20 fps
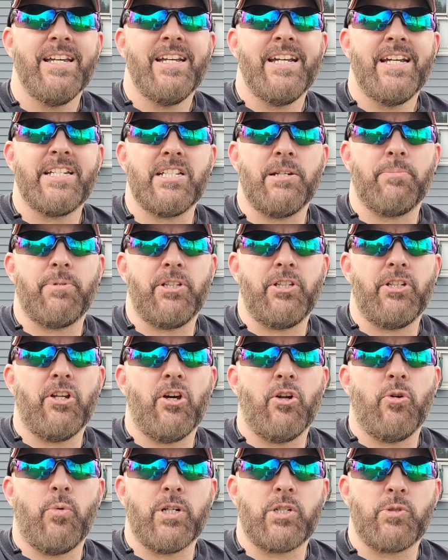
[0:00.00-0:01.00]
It's up to you to
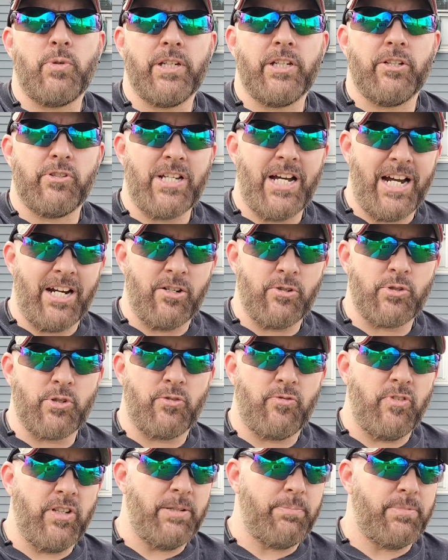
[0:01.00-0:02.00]
know which way your tires are
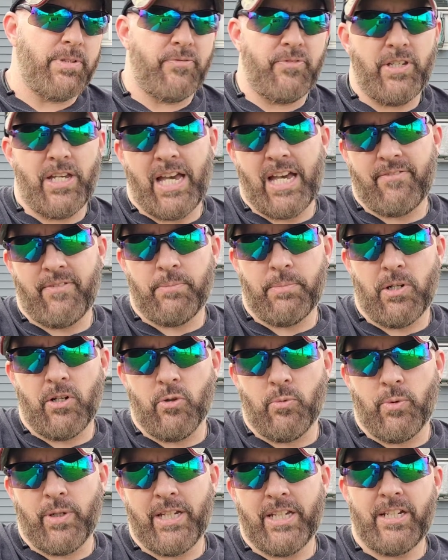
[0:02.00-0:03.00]
flipped, if you have them all the
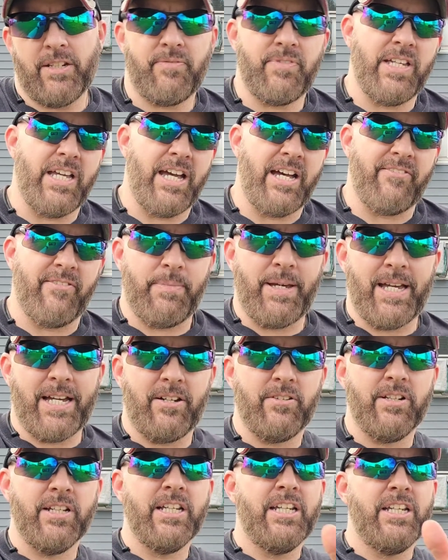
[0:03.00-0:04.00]
way in, if you have them
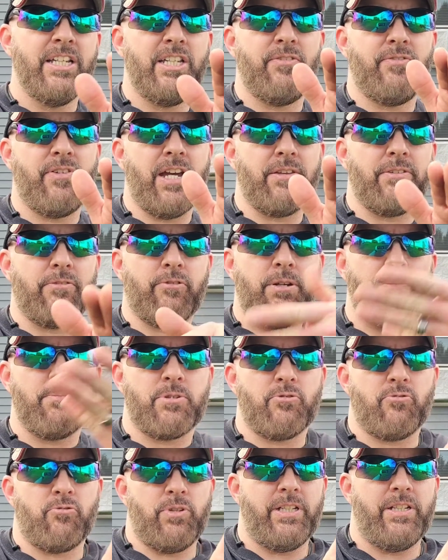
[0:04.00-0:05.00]
out, if you have the rims
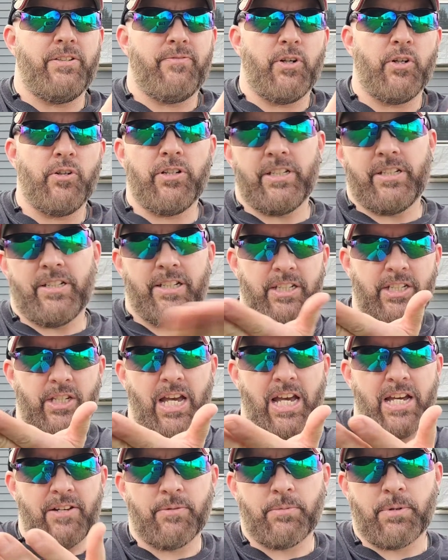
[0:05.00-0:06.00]
inverted and you
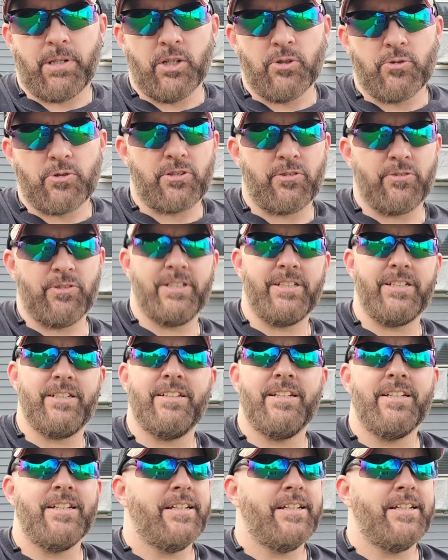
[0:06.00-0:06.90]
have them closer in.